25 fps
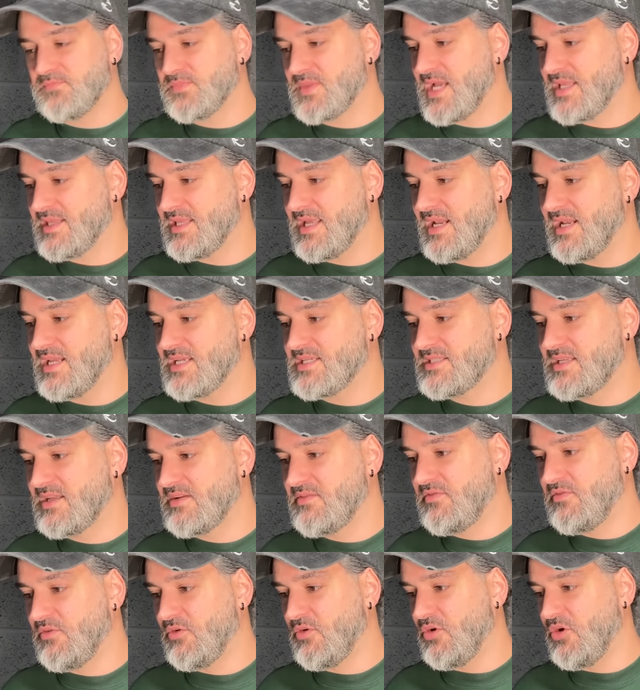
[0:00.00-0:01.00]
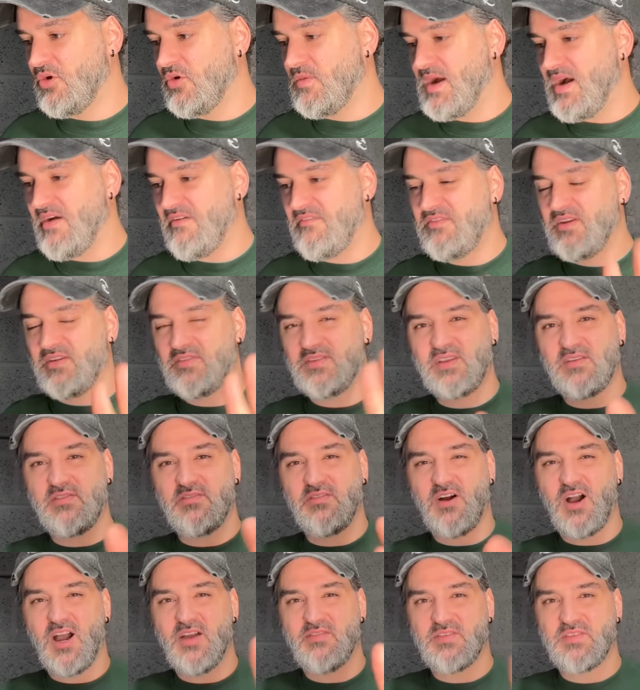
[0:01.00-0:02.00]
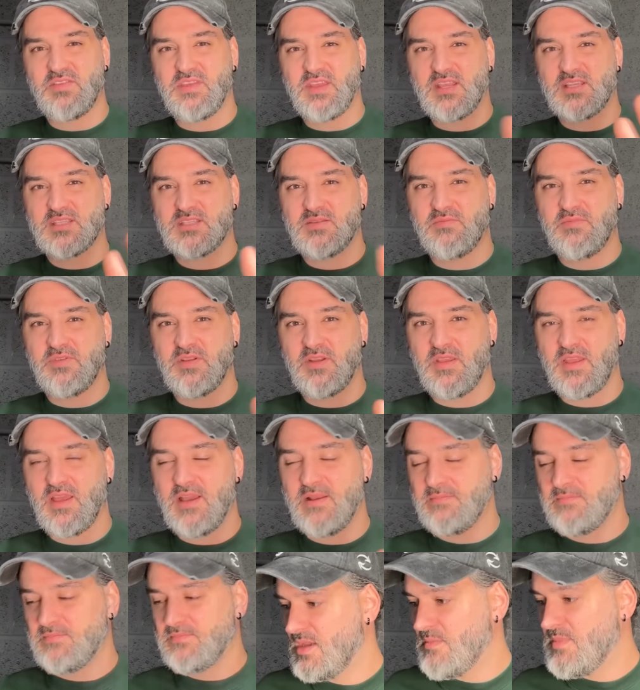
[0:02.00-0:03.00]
Had that listed for about 55, I think, something like that.